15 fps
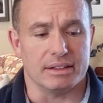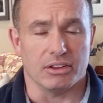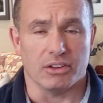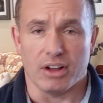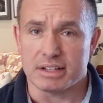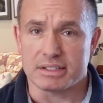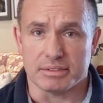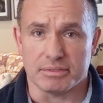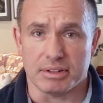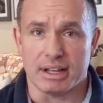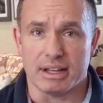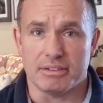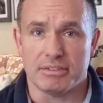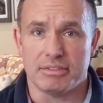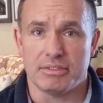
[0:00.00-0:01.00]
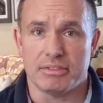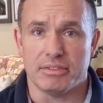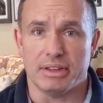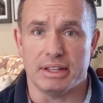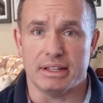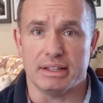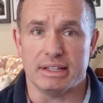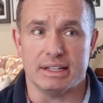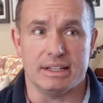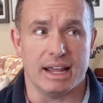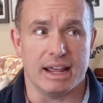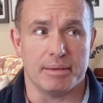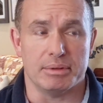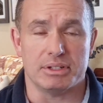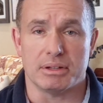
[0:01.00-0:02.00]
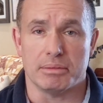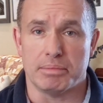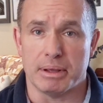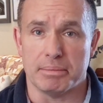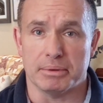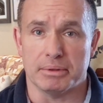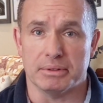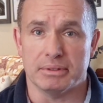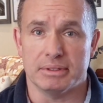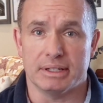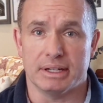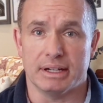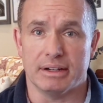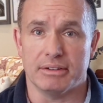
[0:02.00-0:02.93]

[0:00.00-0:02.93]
The loss of life, the damage to people